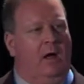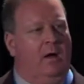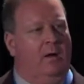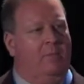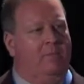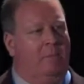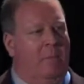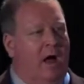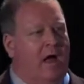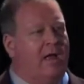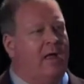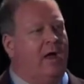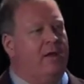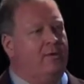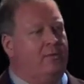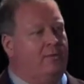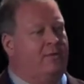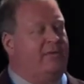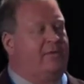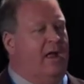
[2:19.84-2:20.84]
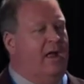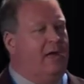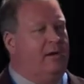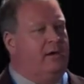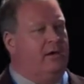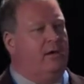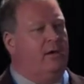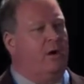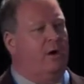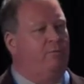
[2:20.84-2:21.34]
My
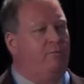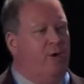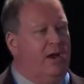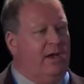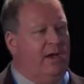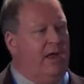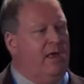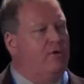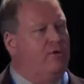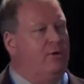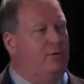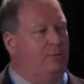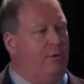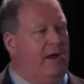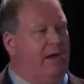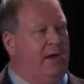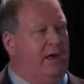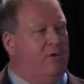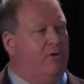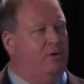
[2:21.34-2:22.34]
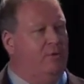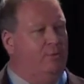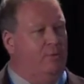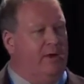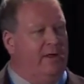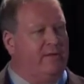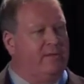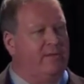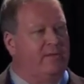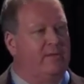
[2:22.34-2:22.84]
understanding of radiation and radiation
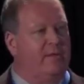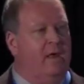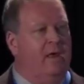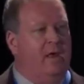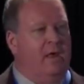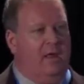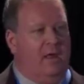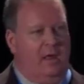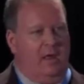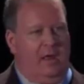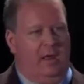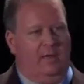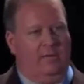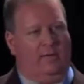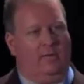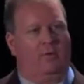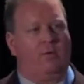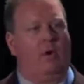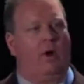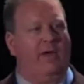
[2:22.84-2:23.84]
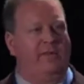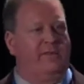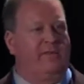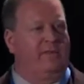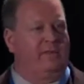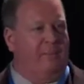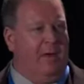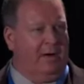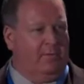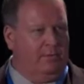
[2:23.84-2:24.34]
risks is across the
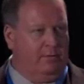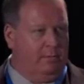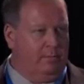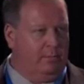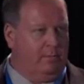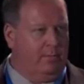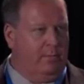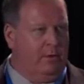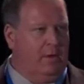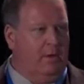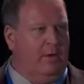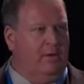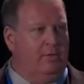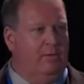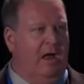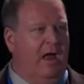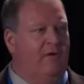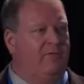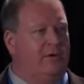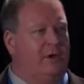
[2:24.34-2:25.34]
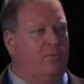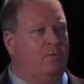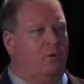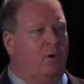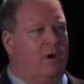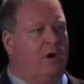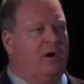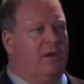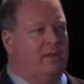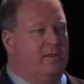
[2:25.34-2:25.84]
spectrum. So I have done
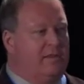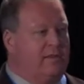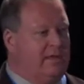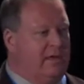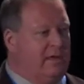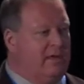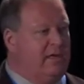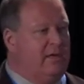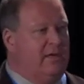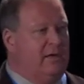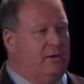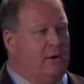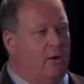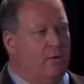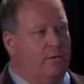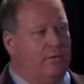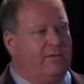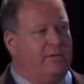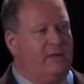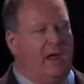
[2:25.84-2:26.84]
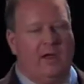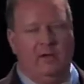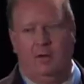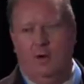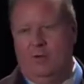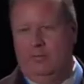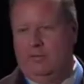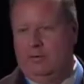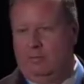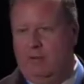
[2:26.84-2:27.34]
work in CT dose,
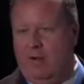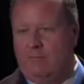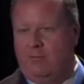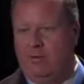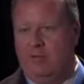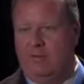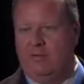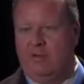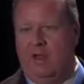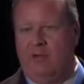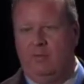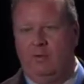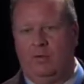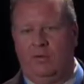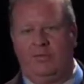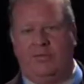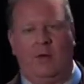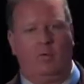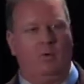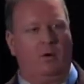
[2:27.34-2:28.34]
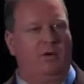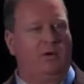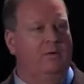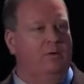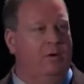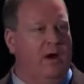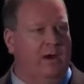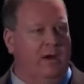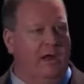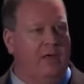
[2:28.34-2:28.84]
diagnostic reference levels. I worked in
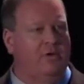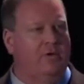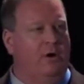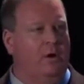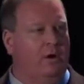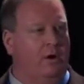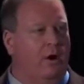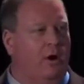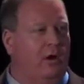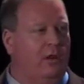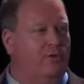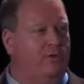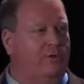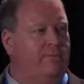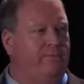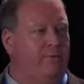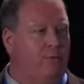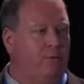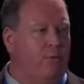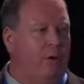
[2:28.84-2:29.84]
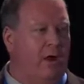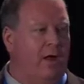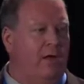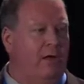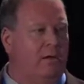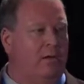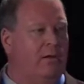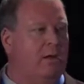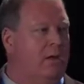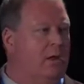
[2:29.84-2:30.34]
radiation oncology for a
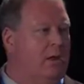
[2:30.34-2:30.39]
while,